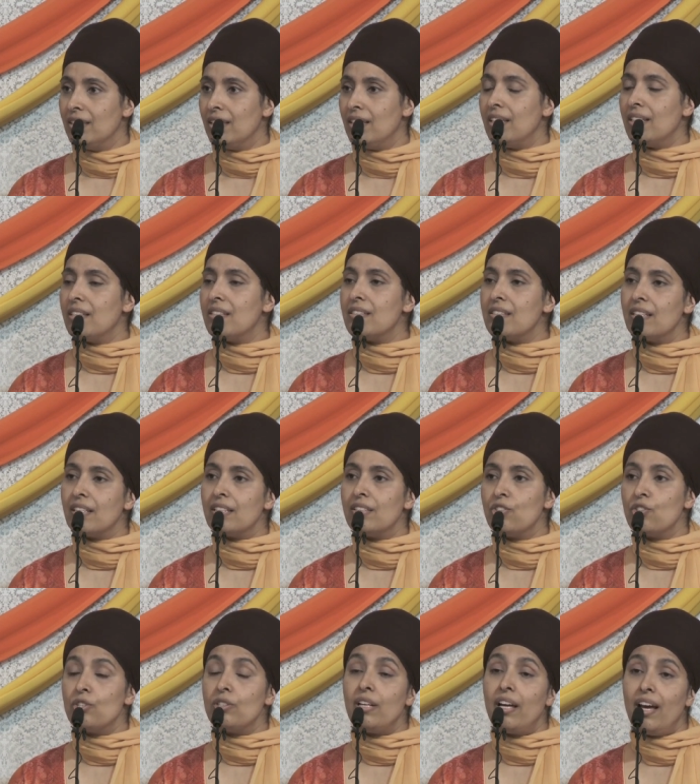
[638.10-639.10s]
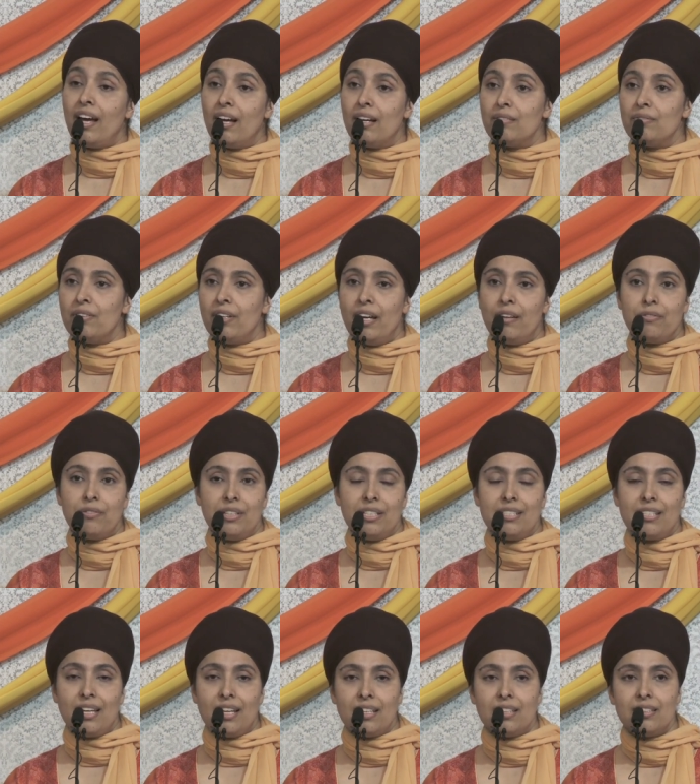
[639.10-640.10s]
that a Sikh should have every
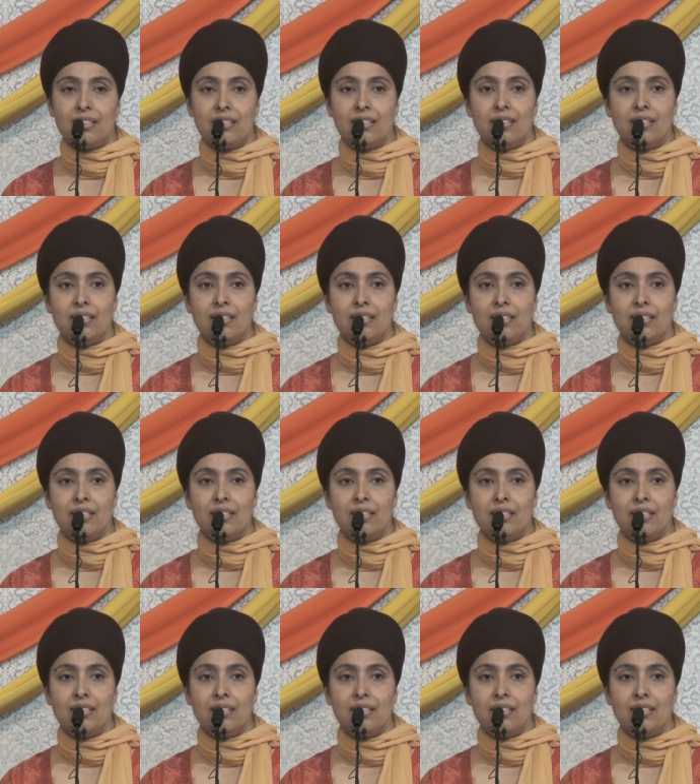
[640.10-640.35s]
day,